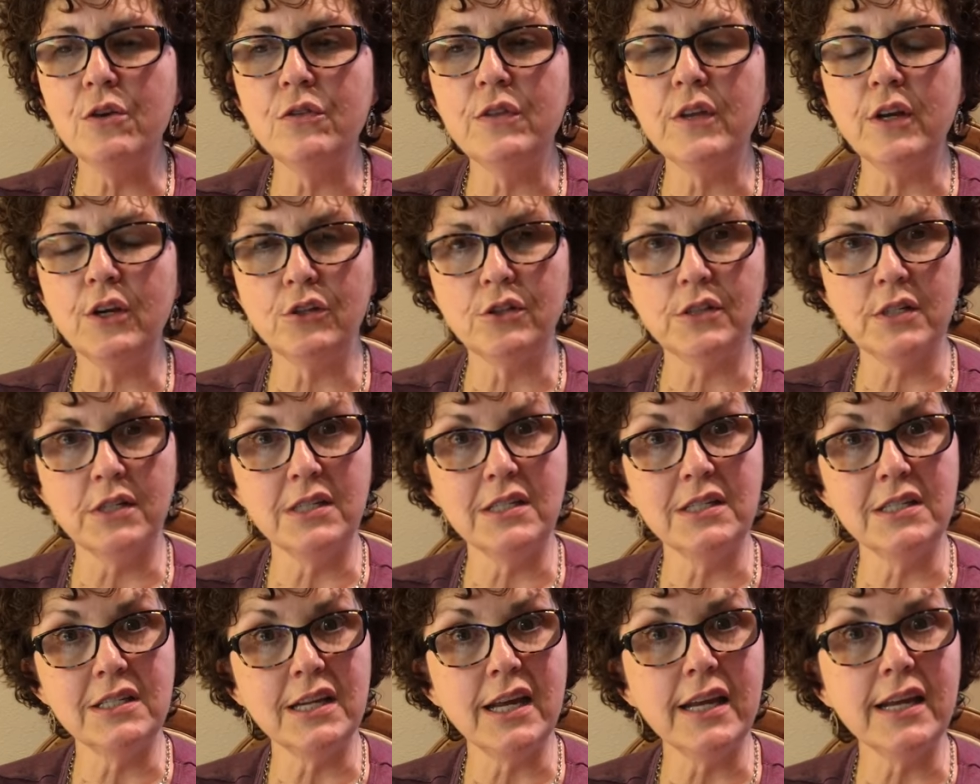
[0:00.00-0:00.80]
There's a
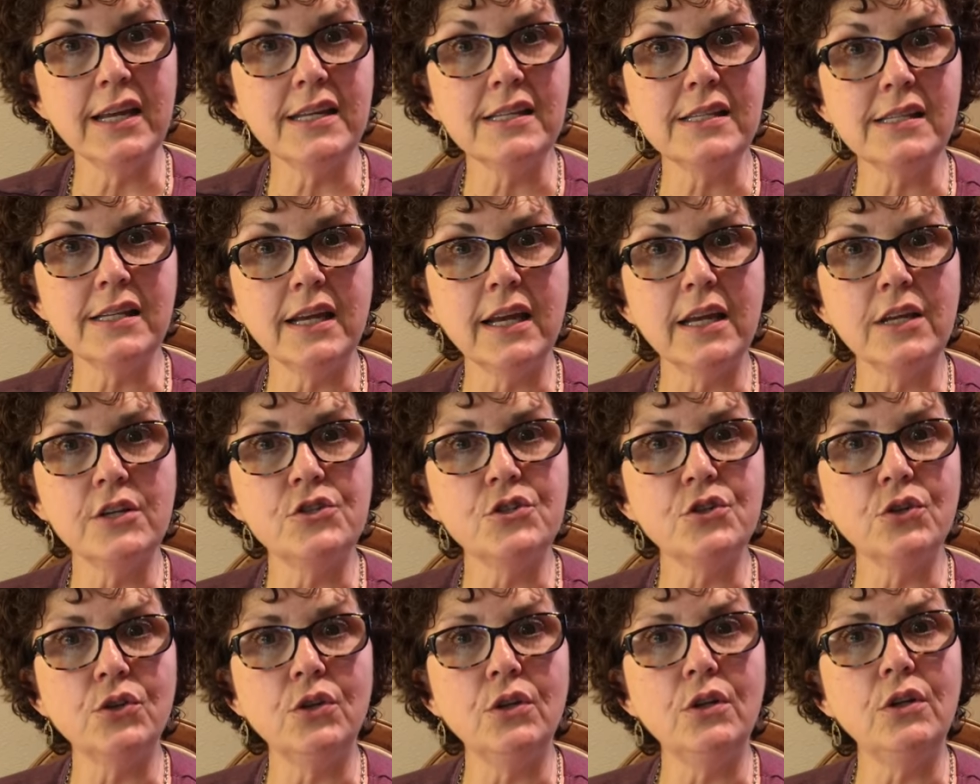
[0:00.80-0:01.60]
study
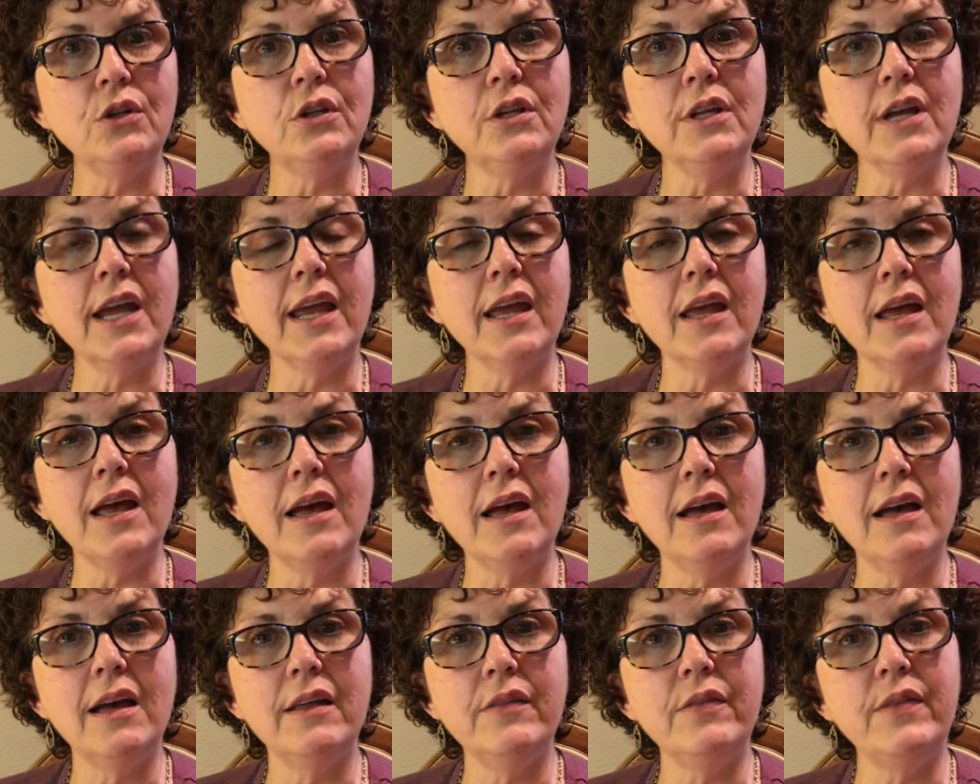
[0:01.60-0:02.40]
schedule
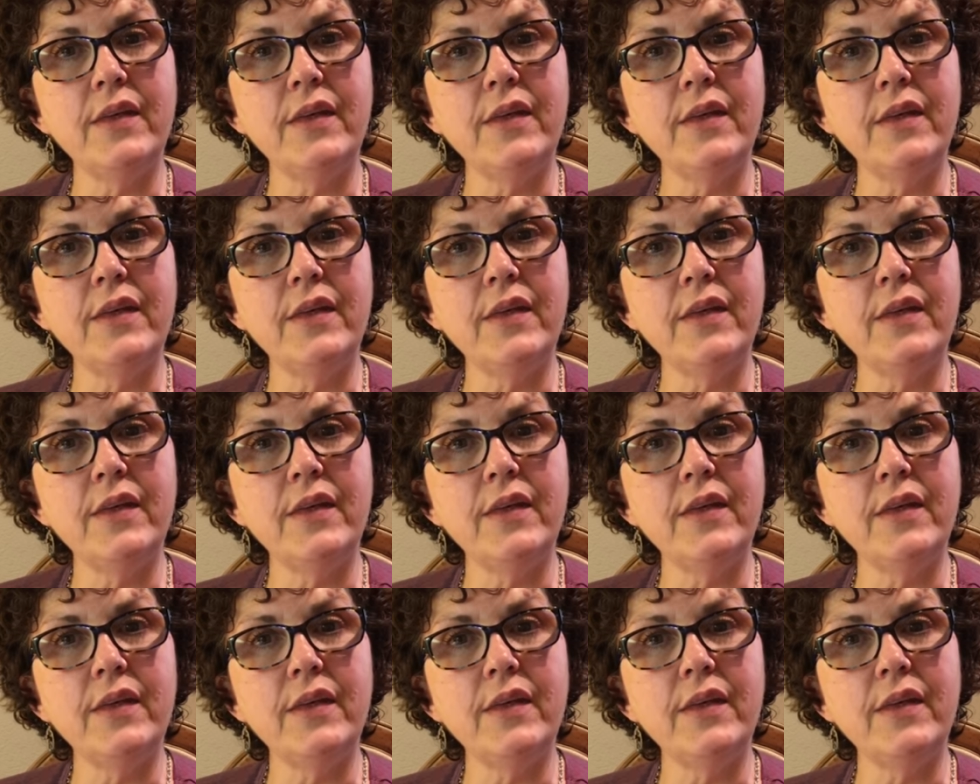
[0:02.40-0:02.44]
uh,